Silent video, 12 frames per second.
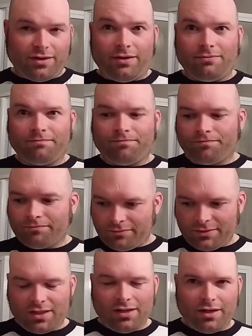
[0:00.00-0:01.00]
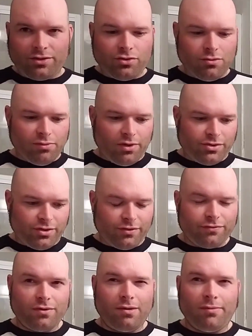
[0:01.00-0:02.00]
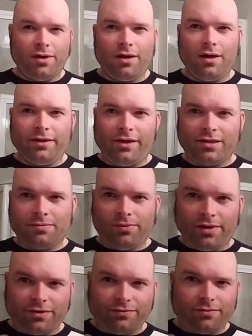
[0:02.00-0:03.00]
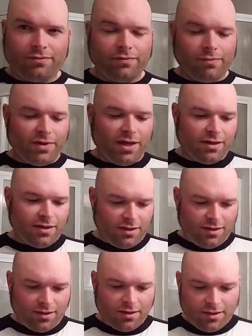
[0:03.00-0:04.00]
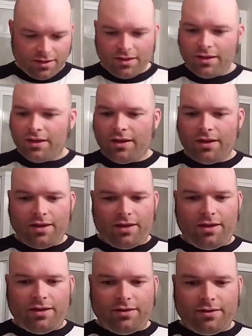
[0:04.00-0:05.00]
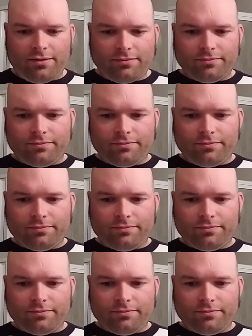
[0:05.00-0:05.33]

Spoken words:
I got two brushes from AliExpress from Yaki, and